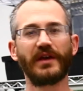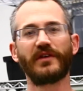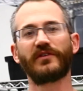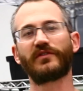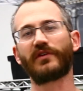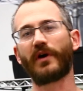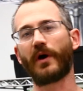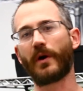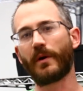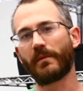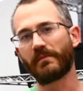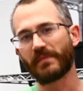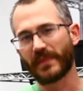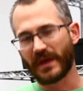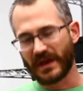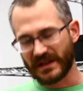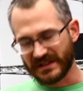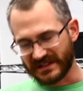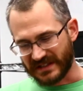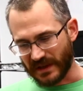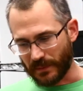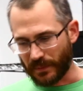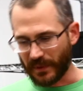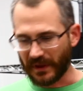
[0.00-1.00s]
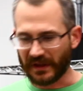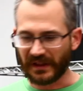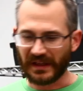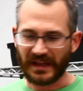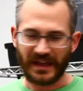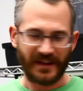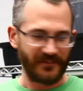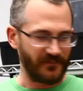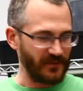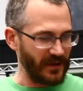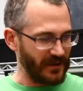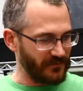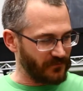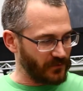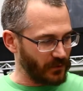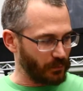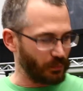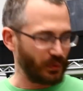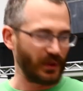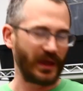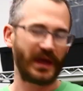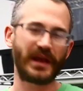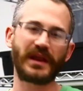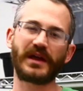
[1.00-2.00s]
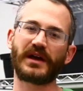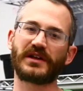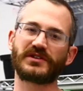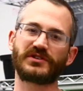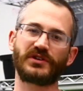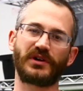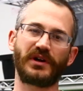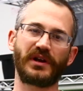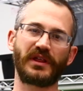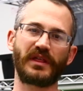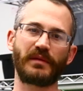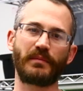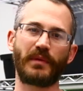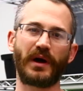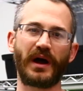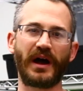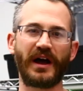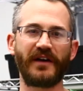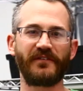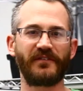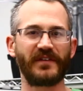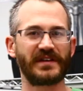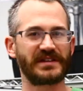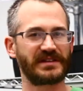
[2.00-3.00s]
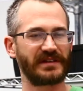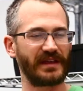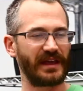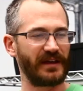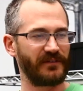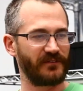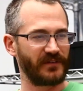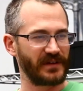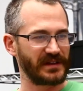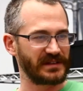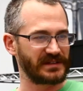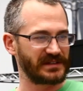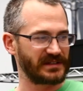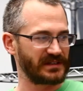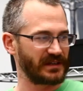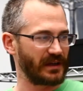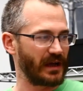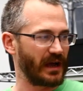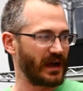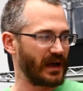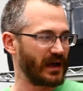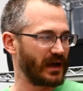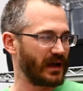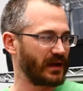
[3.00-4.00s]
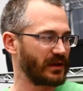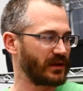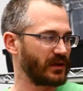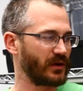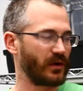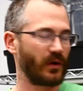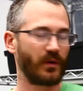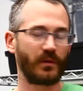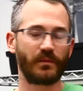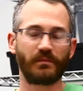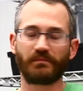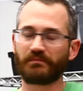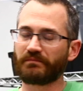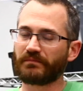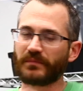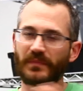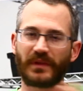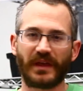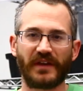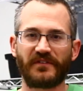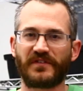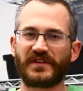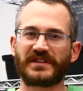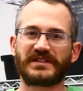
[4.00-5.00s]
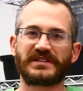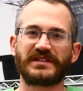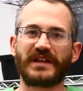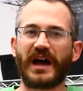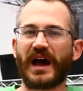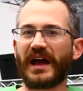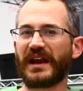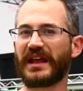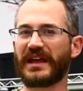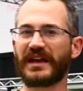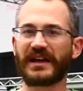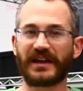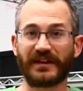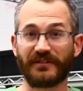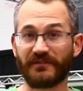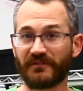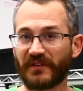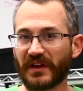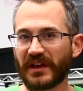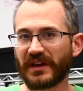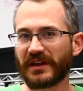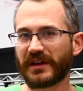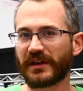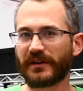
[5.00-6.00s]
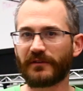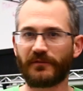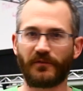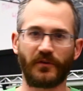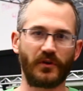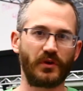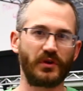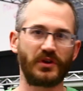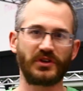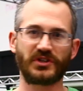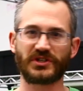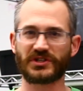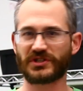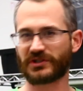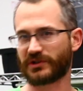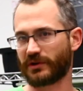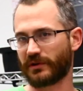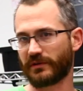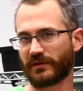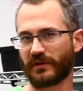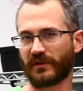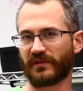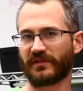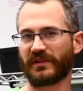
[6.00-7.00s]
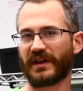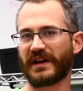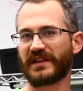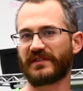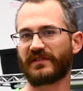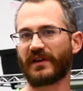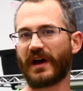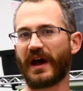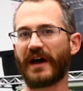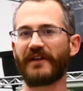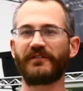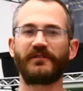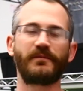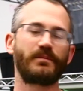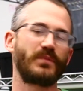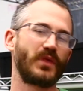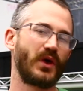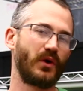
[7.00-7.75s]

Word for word: So typically, if, if you're planning on turning them off, it's, if it's, uh, you know, if it's not inconvenient for you to just turn those lights off,